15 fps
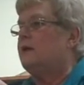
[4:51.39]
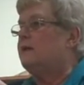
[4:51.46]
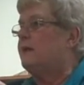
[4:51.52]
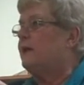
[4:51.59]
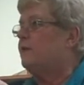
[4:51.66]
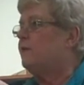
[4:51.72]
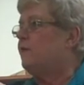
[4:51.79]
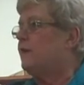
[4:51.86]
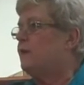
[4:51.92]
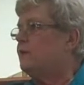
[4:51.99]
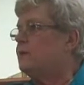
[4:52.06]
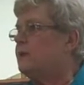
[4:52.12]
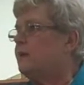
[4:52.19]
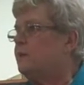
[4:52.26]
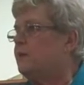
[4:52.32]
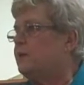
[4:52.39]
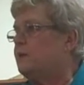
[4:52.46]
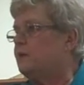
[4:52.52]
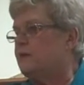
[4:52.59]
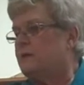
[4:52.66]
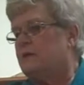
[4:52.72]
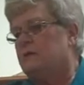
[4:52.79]
take a fingertip and
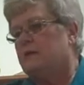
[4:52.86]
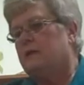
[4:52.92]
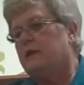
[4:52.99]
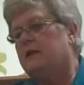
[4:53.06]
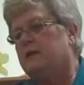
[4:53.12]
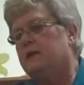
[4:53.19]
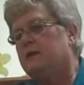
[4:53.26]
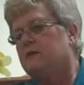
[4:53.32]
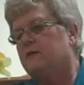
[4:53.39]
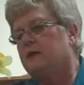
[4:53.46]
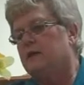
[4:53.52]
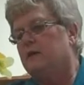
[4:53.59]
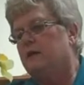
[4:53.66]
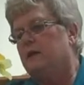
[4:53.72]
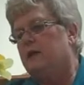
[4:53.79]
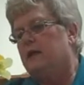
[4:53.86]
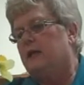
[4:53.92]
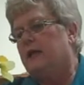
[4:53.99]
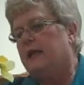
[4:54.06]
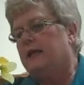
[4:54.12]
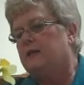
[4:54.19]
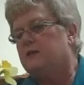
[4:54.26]
your index finger
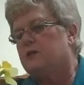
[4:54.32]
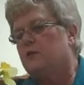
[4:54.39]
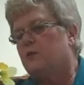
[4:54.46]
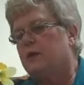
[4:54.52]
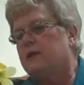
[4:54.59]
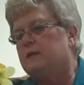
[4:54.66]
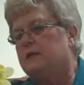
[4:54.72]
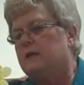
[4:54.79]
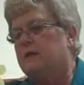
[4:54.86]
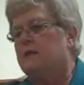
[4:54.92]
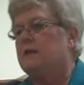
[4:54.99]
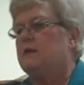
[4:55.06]
and squeeze it.